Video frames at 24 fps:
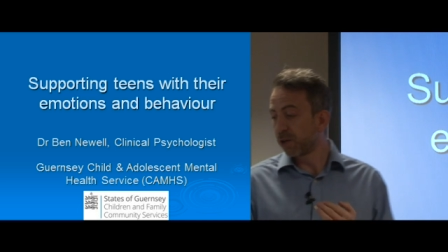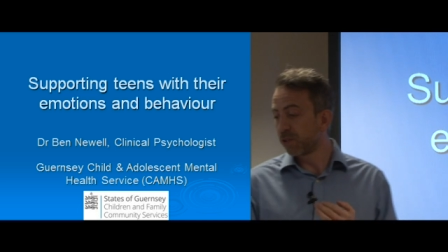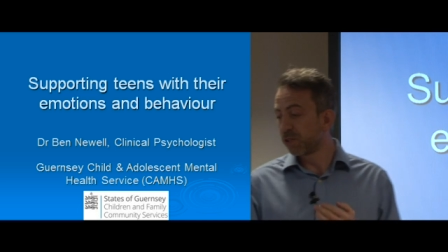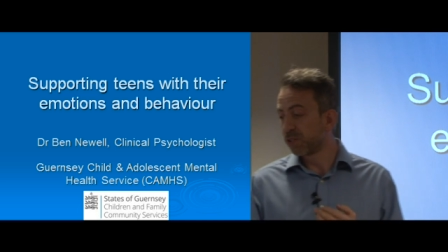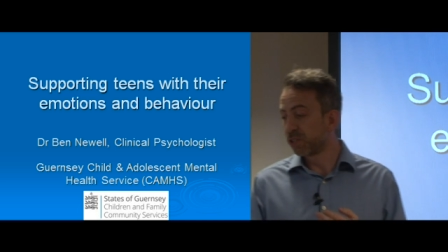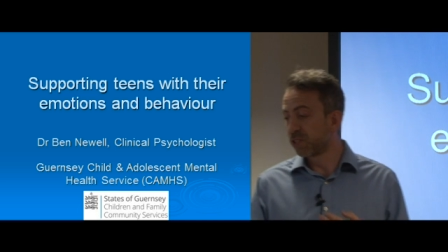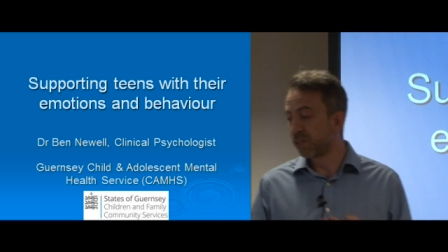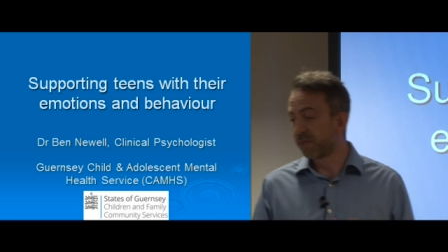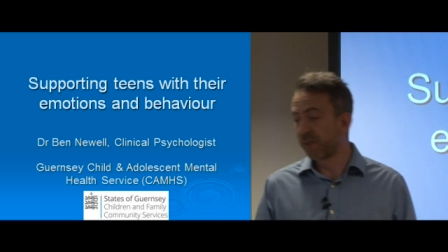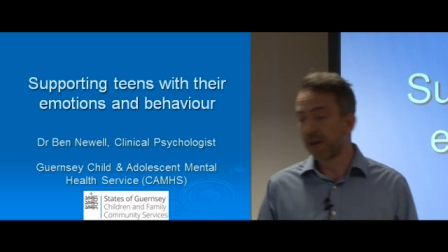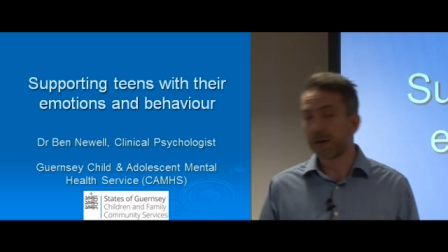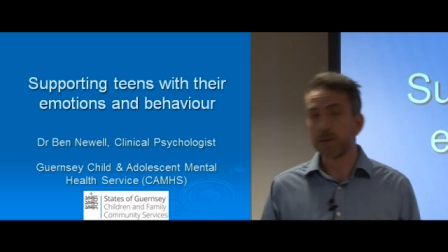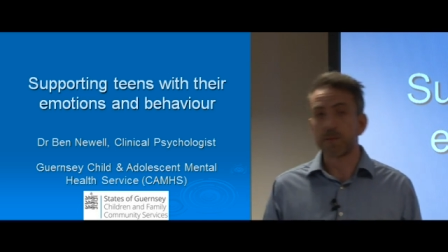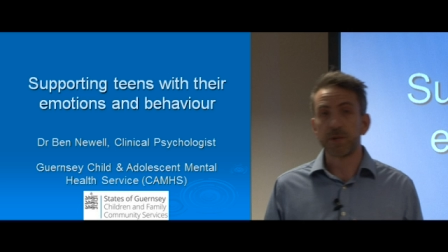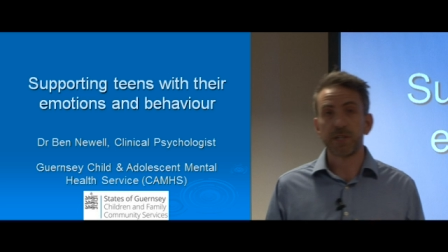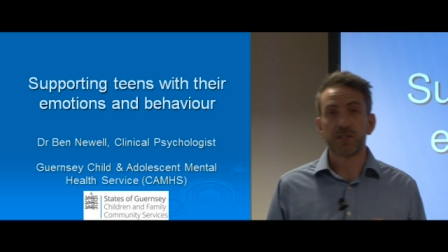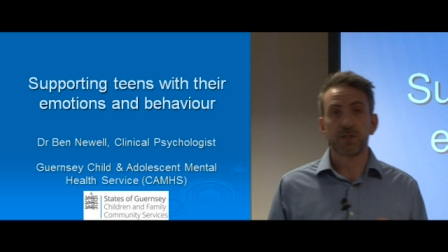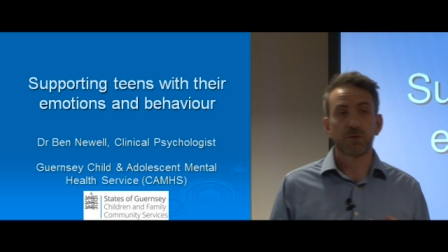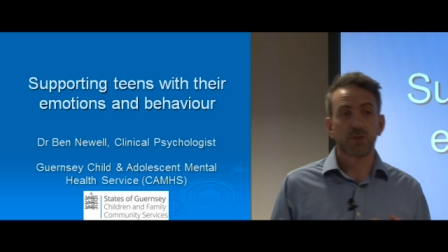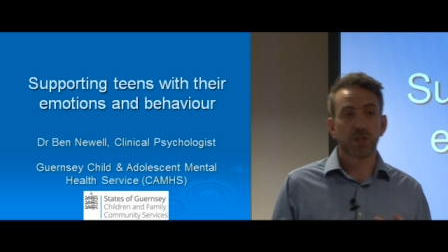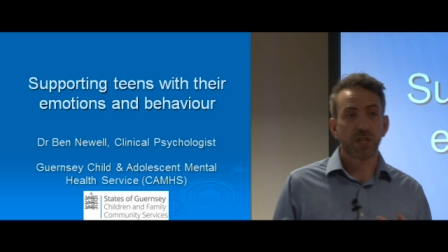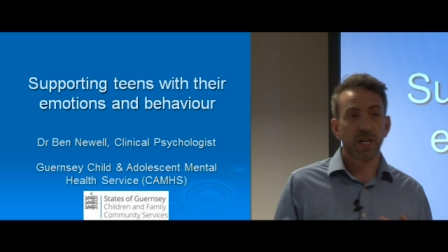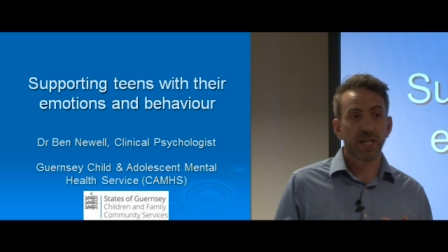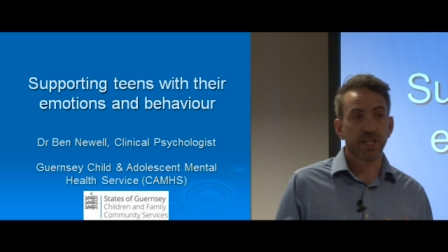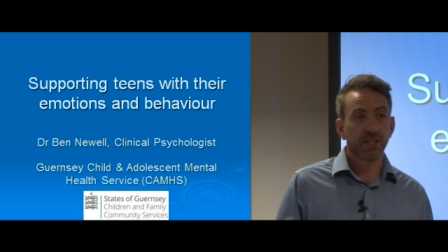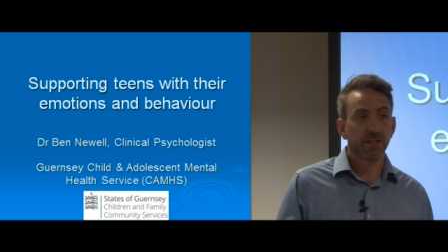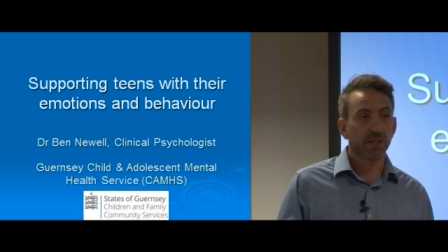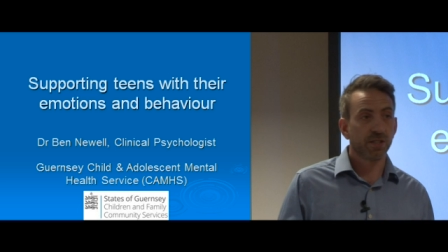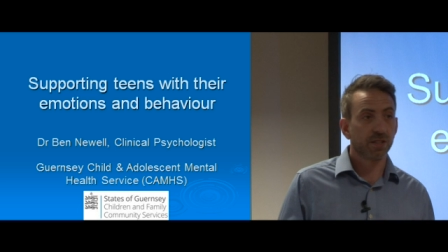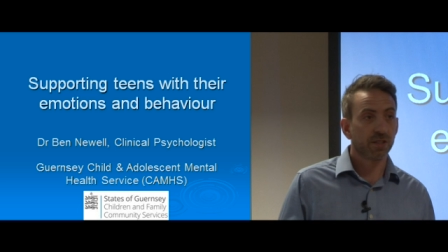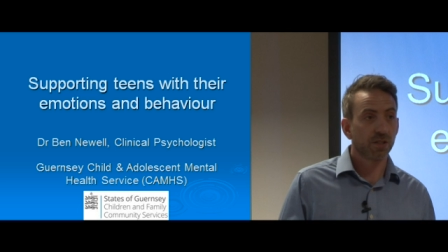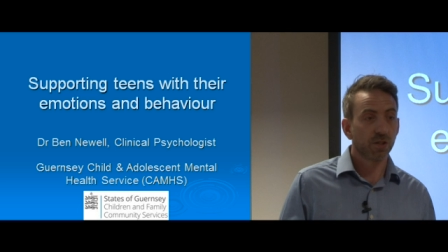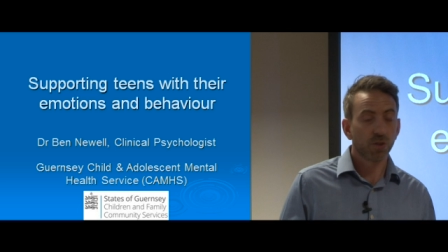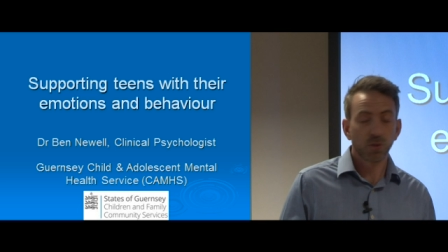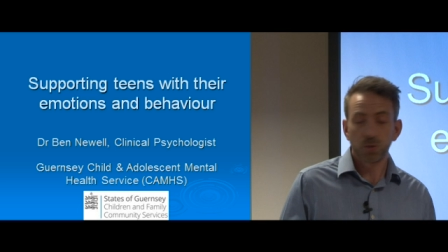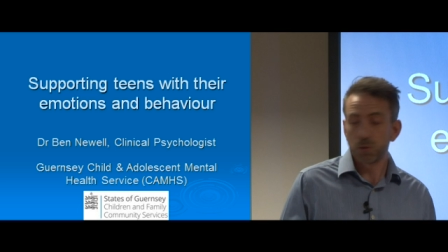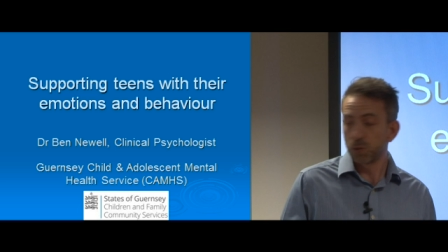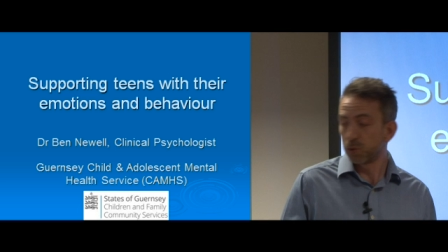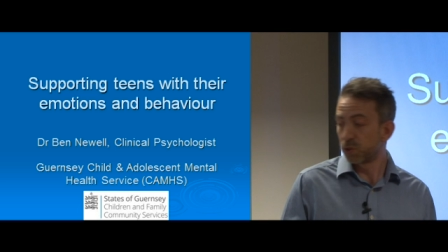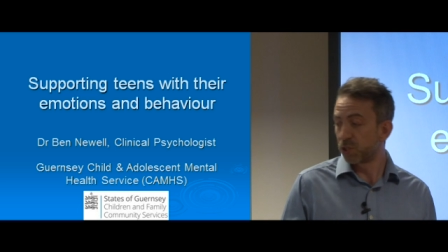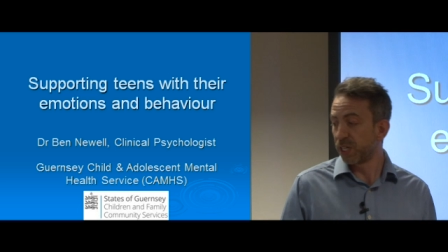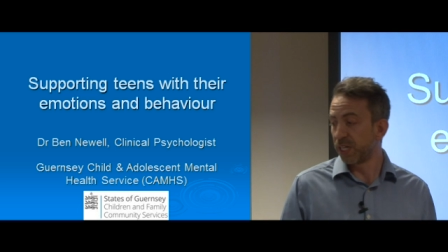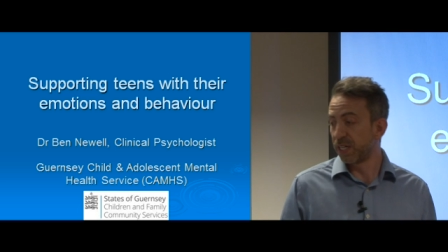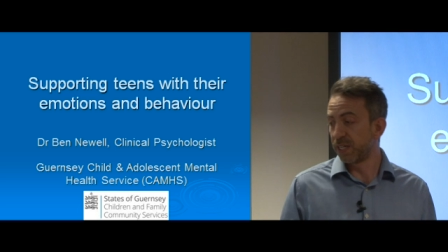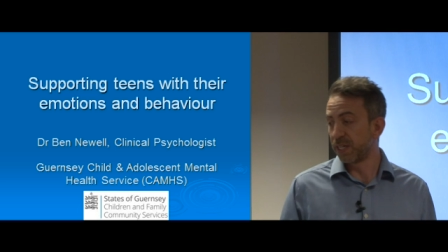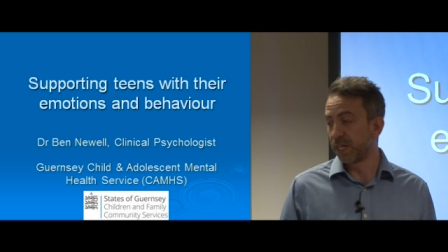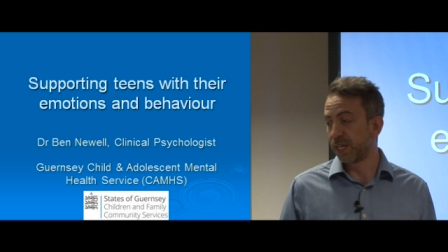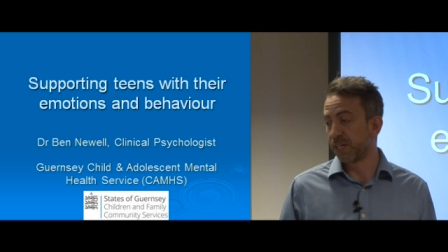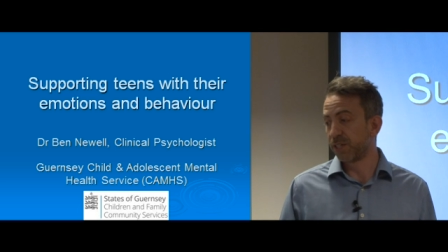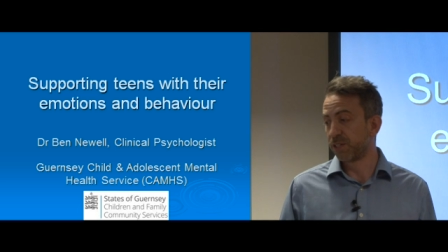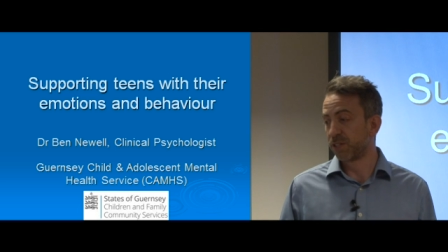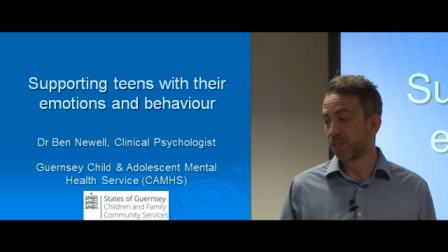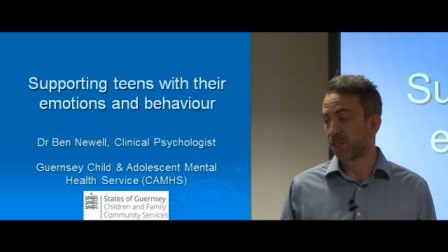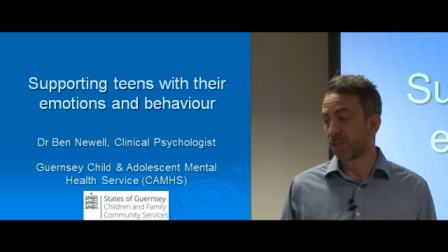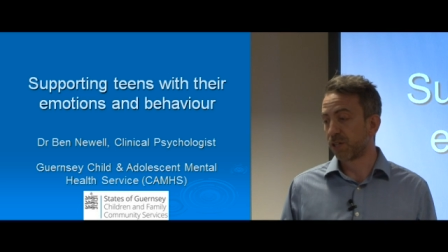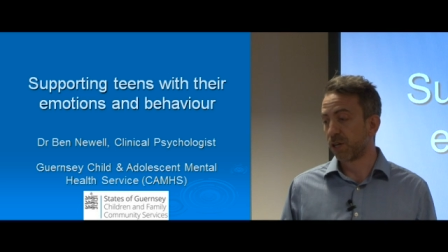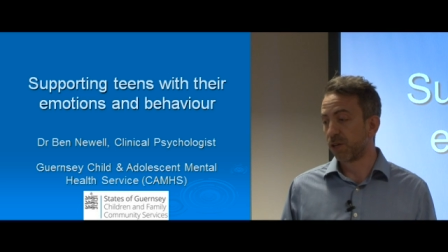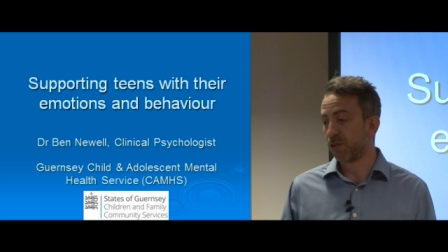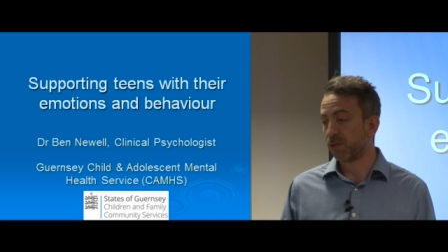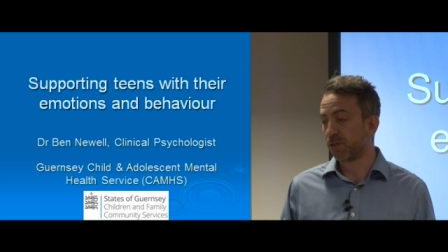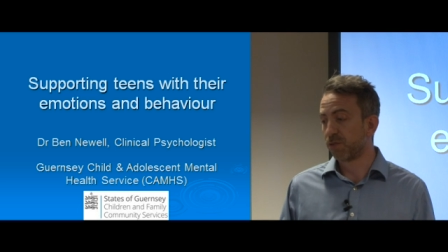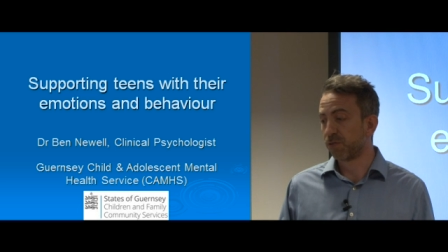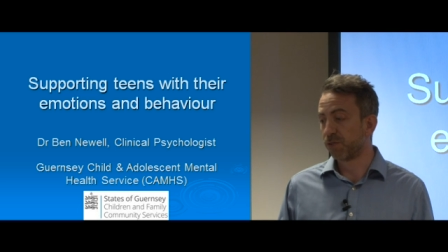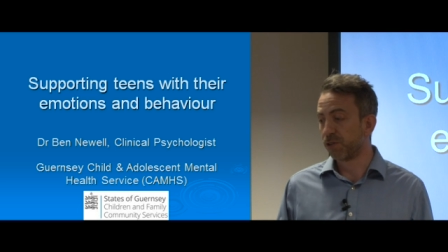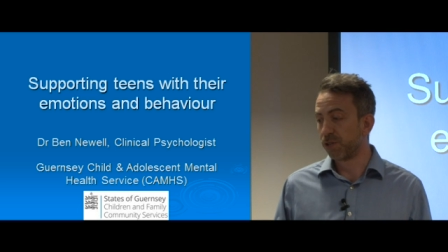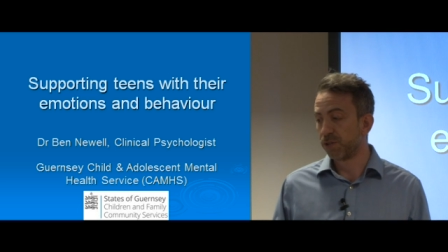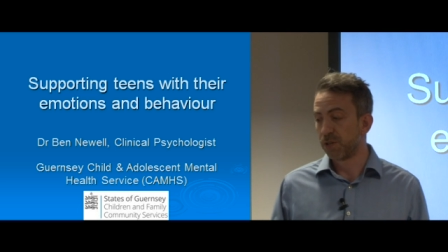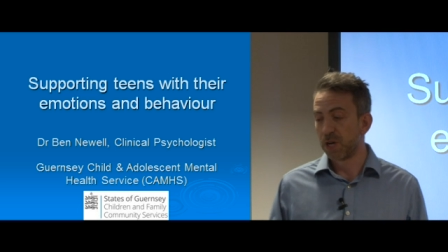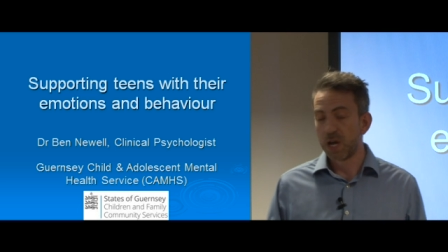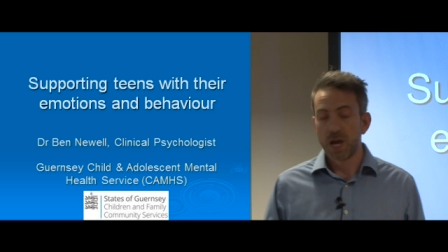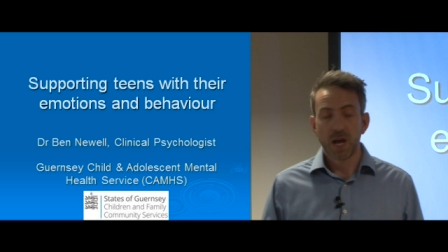the developmental changes that all teenagers go through,